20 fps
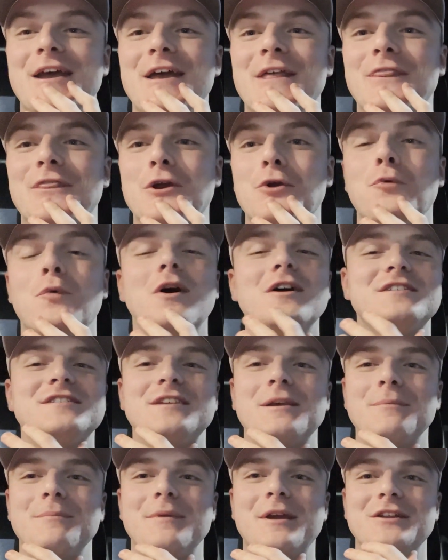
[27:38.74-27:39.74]
There was
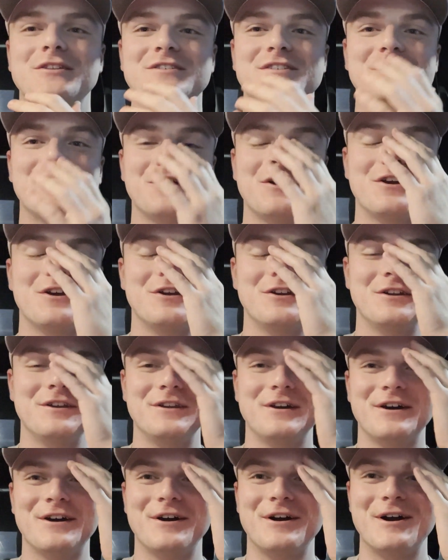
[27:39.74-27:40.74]
some concern
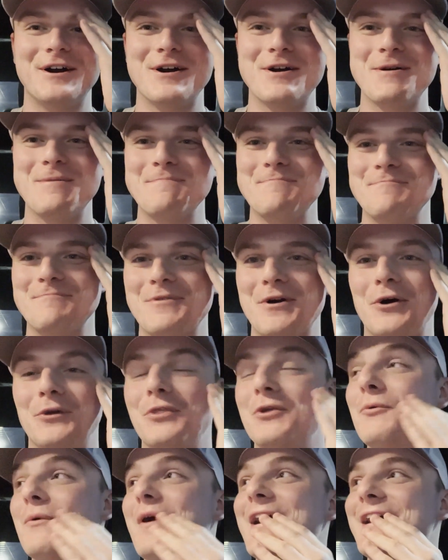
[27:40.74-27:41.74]
on
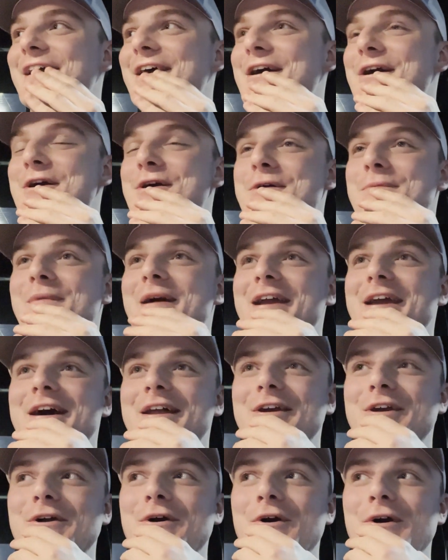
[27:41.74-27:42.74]
the way home. I got
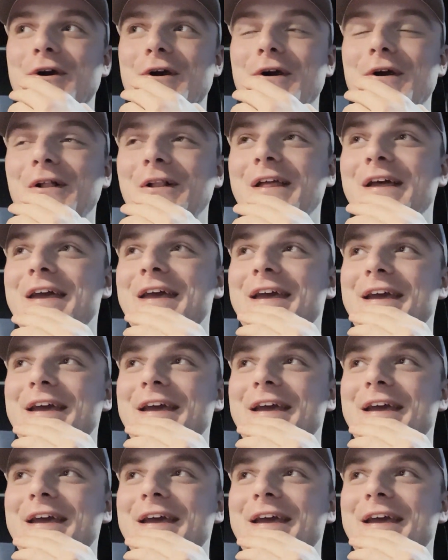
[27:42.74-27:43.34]
a call.